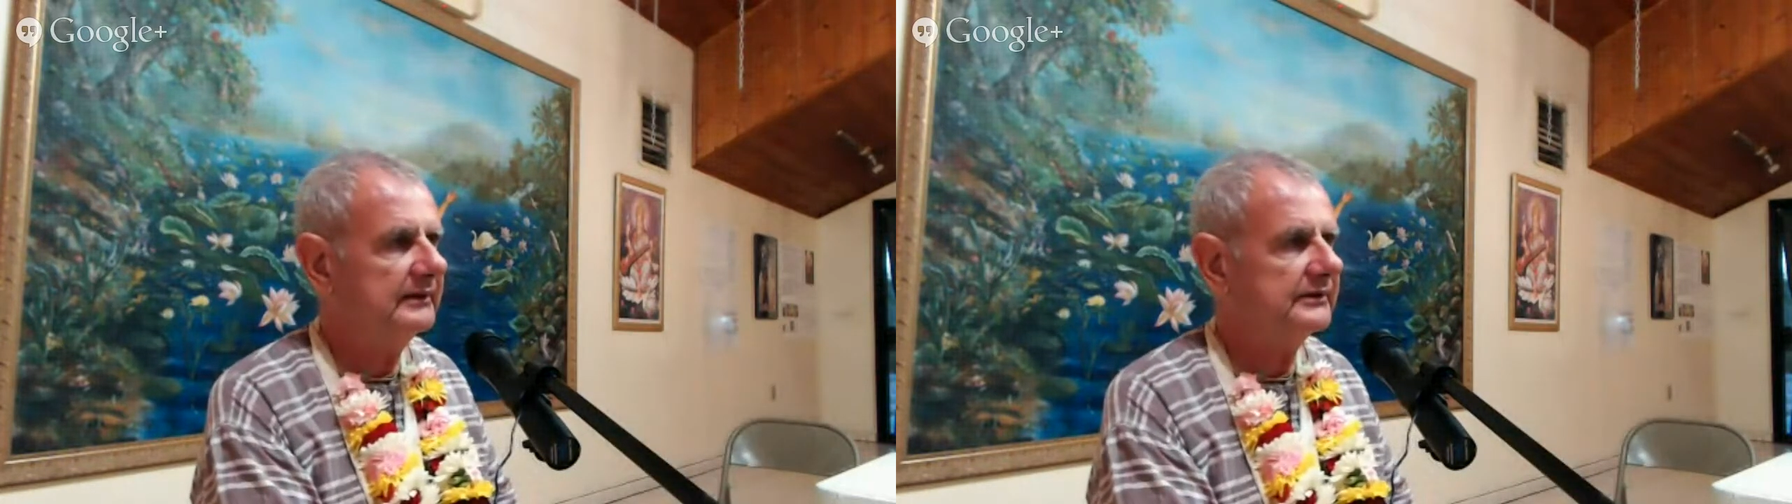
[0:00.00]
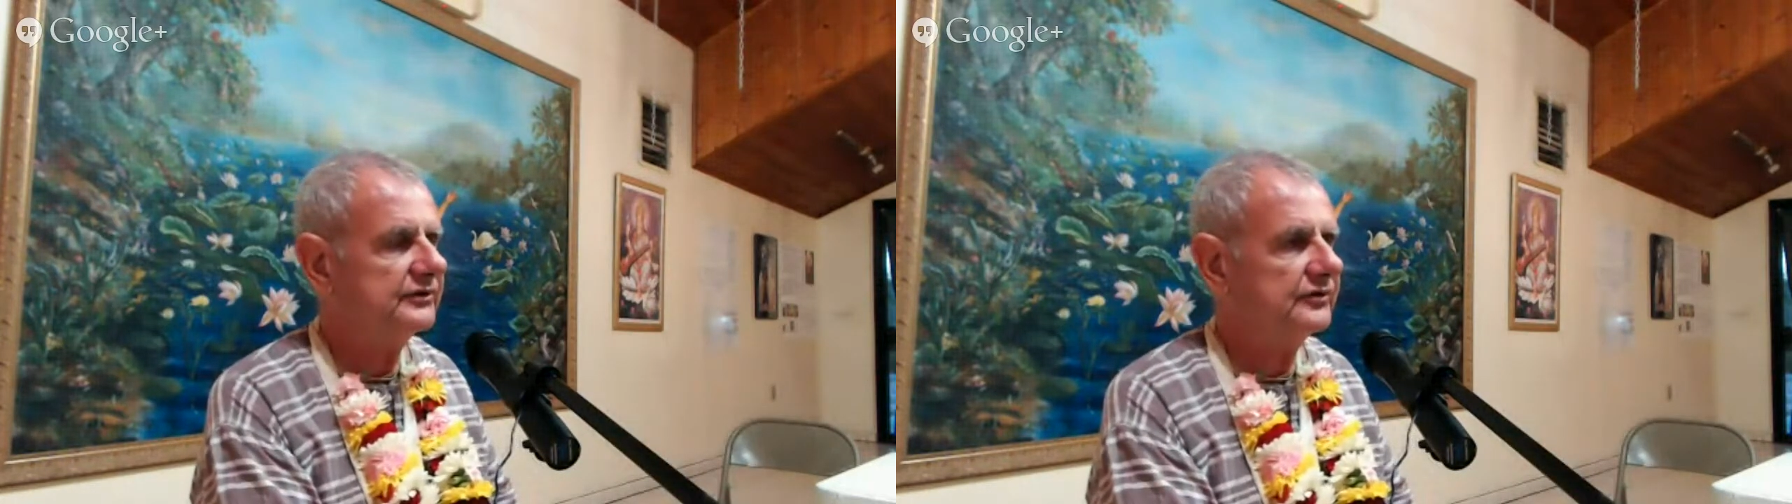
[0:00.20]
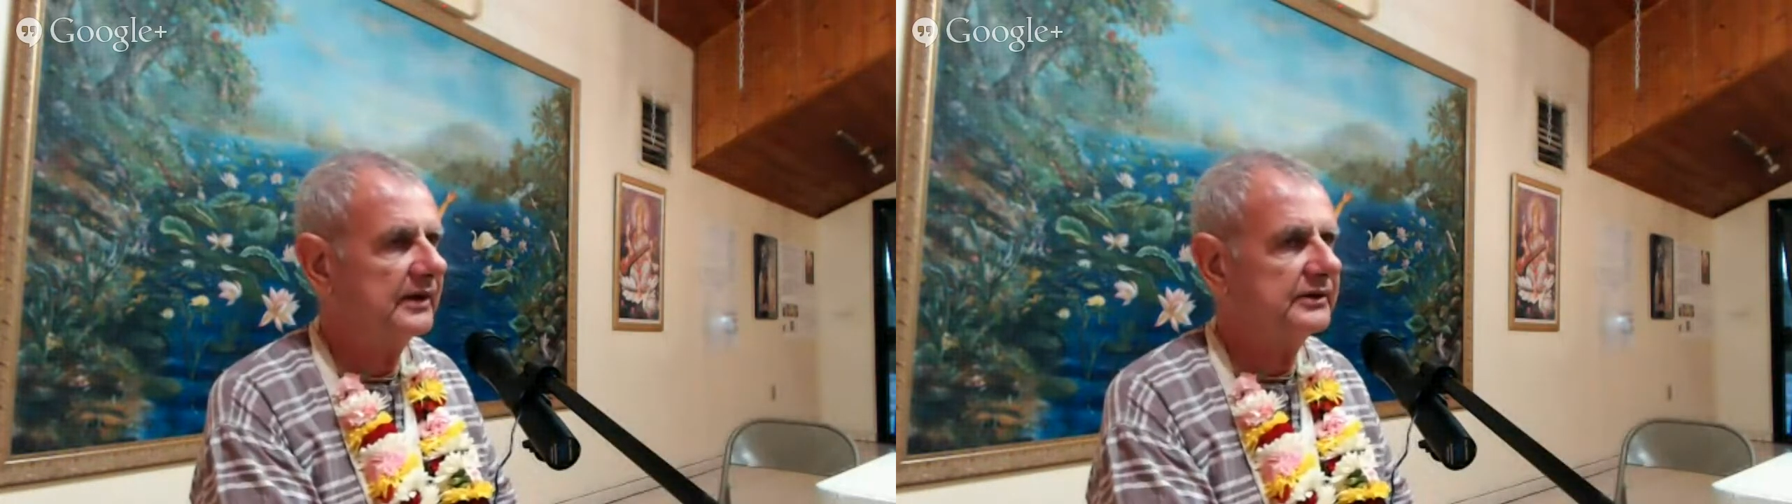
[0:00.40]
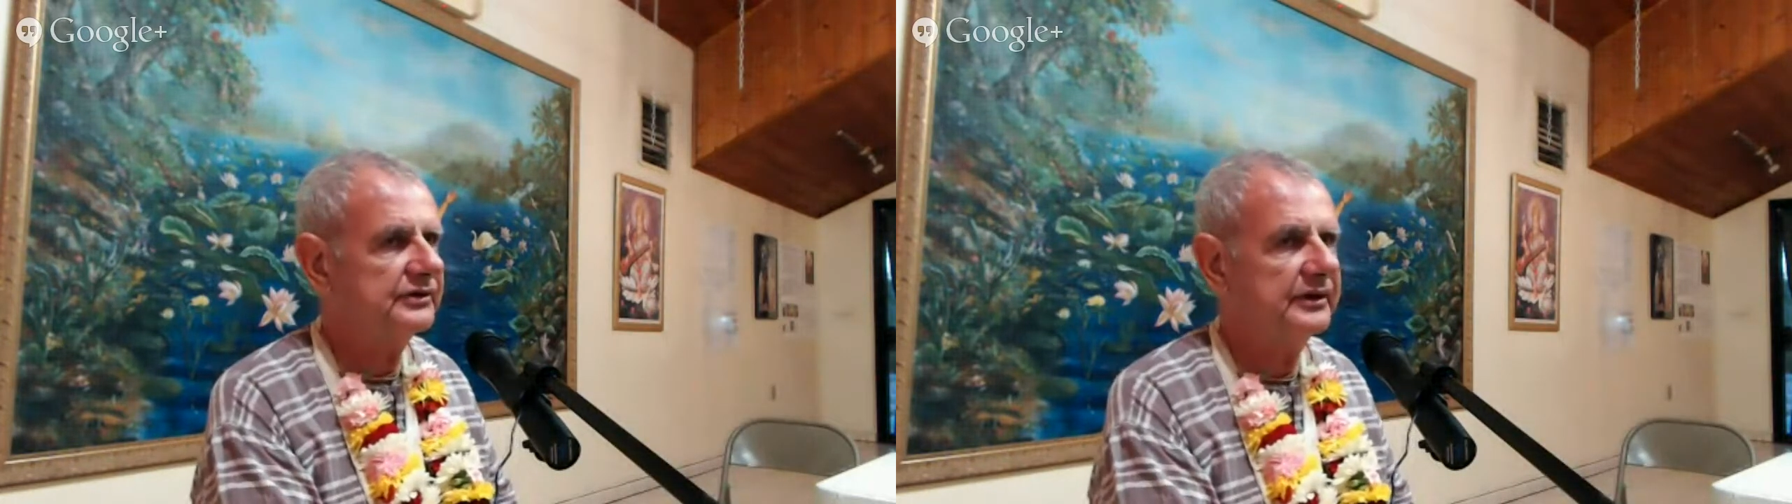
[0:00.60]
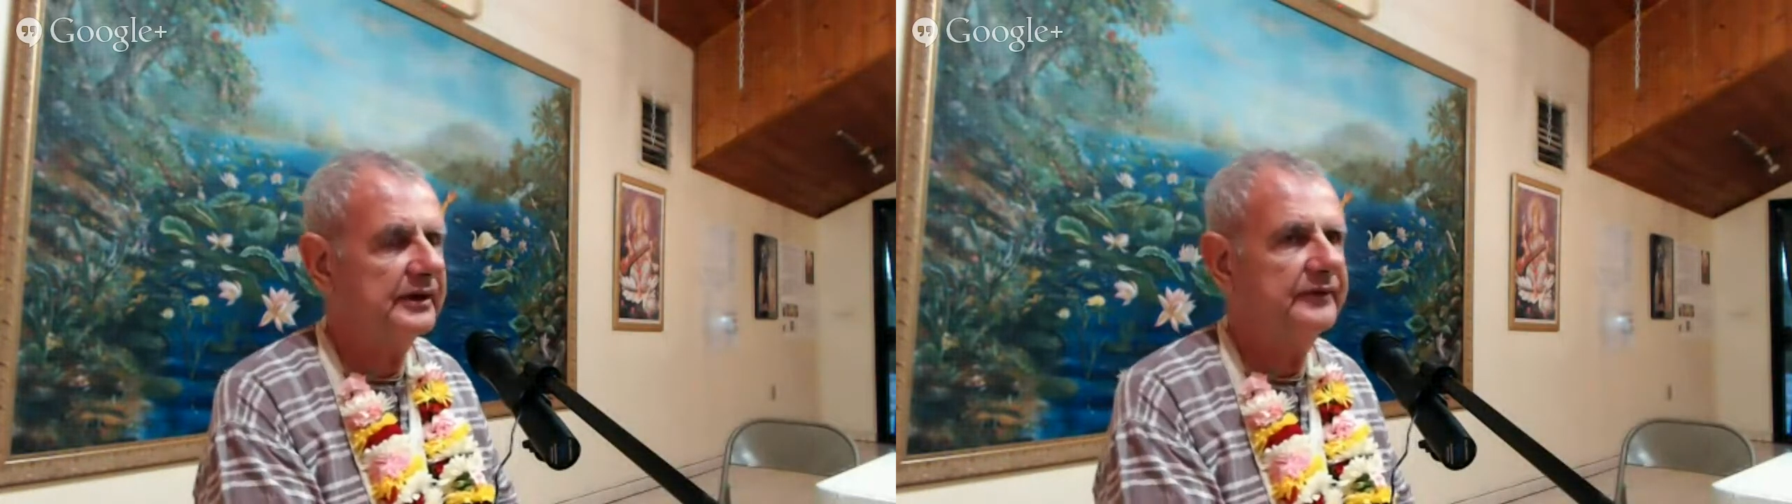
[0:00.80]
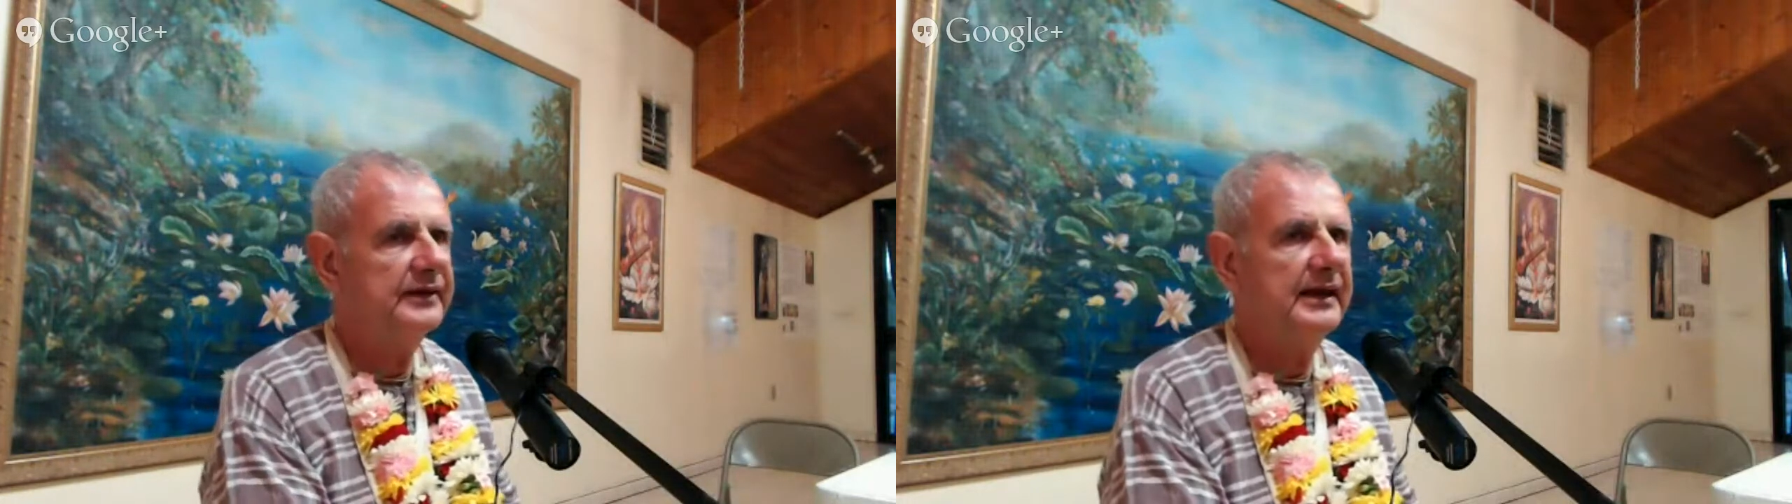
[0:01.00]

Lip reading: destruction of the